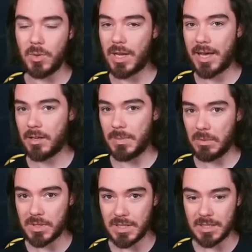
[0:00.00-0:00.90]
who cannot be
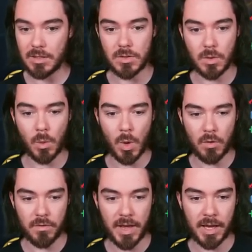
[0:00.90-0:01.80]
resisted, so it
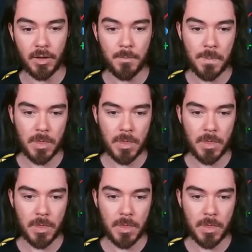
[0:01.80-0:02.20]
won't fail.